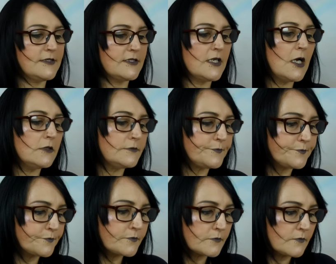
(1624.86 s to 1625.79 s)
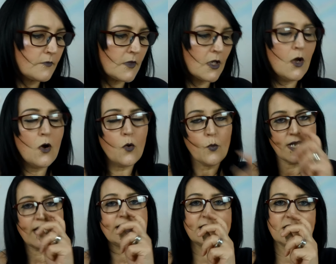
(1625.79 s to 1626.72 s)
So when
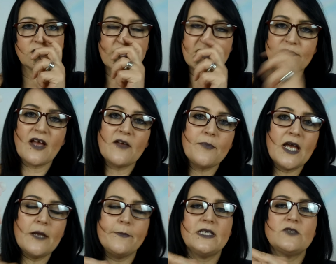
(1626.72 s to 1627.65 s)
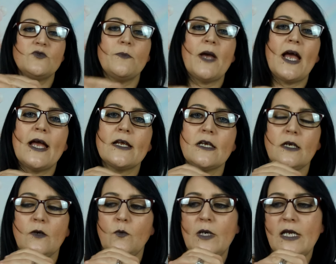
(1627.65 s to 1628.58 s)
I did the £25 mystery bag
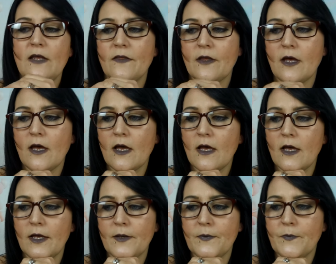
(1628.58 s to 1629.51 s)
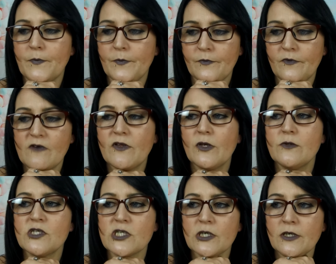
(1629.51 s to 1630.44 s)
with
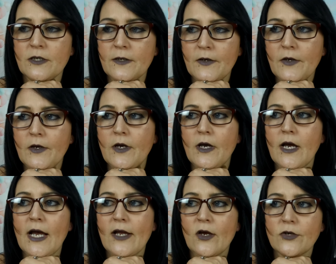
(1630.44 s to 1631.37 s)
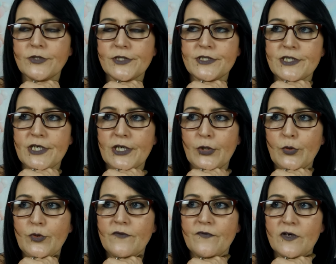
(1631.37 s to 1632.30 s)
Revolution, I ordered
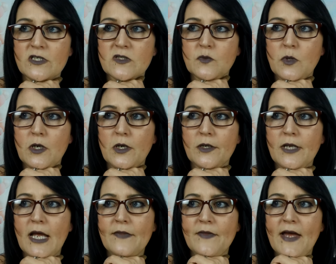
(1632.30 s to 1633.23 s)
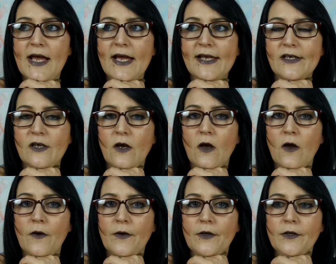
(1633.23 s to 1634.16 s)
two. The first one that I
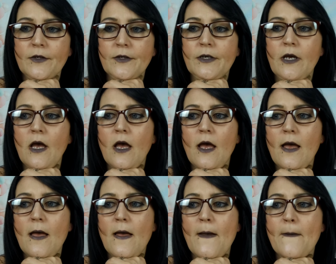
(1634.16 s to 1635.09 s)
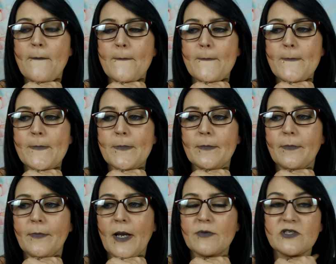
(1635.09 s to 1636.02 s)
got,
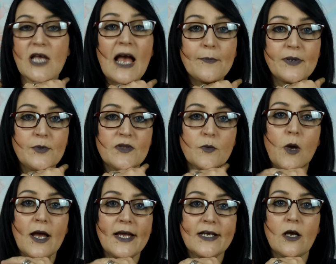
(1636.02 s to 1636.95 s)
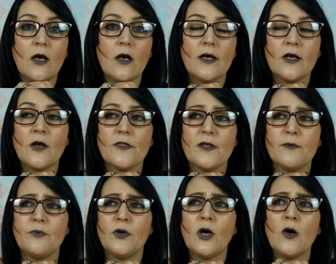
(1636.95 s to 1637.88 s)
I was happy with what I got. I got
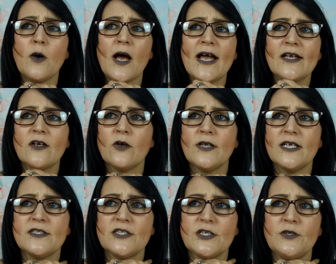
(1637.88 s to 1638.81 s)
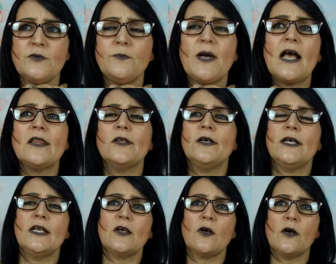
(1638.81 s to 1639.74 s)
the Pro Iconic 2 palette,
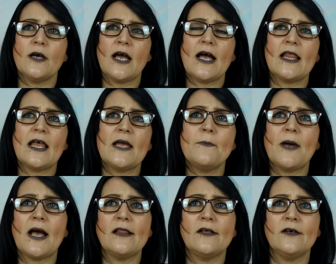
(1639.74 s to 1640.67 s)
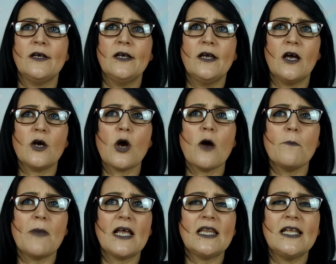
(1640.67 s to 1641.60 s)
and I got a highlighting palette. I got a
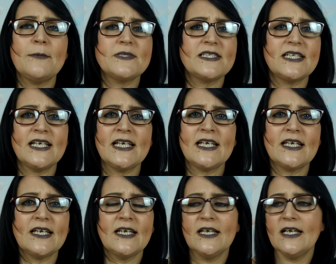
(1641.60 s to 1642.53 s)
matte lipstick.